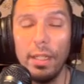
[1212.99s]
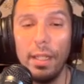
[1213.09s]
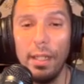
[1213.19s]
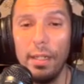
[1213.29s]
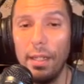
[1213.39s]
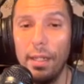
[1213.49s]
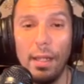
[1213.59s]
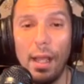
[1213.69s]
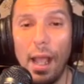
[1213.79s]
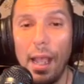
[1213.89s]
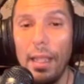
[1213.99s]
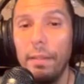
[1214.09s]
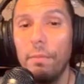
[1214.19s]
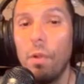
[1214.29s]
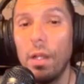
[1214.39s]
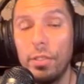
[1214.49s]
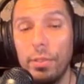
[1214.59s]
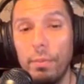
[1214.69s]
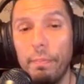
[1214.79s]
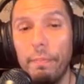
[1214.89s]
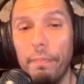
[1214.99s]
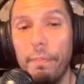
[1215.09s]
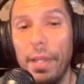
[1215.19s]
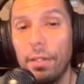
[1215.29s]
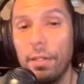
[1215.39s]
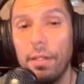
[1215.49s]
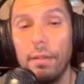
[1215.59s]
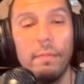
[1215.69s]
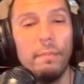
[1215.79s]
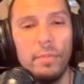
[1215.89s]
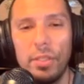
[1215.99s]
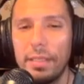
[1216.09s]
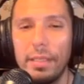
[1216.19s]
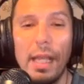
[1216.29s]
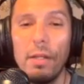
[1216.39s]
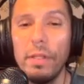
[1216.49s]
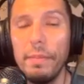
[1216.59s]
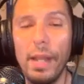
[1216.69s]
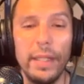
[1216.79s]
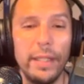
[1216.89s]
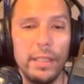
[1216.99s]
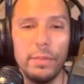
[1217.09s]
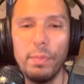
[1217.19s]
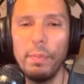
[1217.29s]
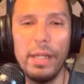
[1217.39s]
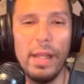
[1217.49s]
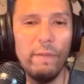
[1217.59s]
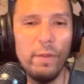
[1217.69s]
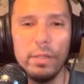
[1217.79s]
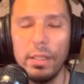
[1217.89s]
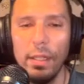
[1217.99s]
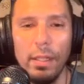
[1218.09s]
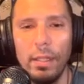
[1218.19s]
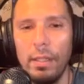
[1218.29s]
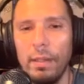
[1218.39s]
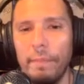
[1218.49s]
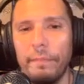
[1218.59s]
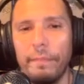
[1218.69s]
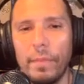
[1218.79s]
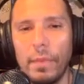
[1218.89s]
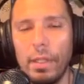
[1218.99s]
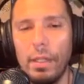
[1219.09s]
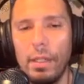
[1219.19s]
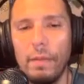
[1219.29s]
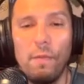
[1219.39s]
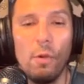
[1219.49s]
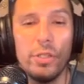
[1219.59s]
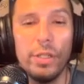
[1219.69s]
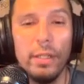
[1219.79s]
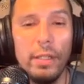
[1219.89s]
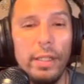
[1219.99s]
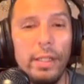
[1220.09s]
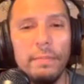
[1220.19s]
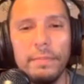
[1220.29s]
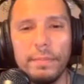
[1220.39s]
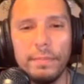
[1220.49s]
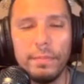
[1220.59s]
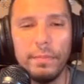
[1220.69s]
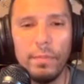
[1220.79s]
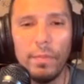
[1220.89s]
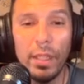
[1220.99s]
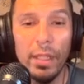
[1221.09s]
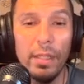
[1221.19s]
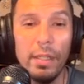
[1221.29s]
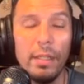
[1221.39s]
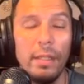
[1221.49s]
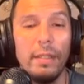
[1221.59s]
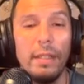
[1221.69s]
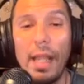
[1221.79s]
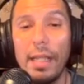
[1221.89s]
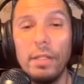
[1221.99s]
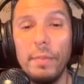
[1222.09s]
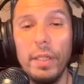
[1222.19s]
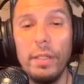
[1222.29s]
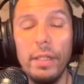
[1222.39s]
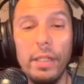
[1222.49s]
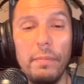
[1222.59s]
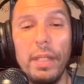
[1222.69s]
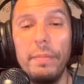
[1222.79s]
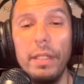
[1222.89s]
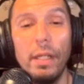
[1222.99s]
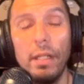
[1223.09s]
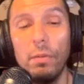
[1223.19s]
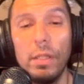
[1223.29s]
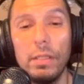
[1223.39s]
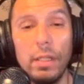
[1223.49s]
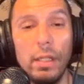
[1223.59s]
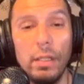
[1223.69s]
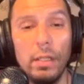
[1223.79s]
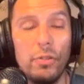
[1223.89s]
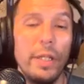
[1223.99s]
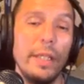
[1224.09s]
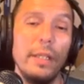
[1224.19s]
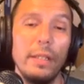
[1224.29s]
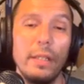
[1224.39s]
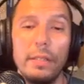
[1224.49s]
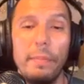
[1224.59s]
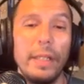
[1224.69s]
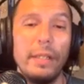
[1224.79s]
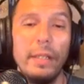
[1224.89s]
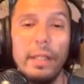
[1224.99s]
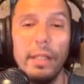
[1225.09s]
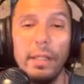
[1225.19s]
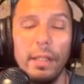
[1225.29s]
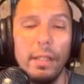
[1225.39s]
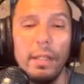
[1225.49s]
And I want to better just not only my kids, but my nephews. Unfortunately, in the land community and maybe in other ones, drinking is a big thing.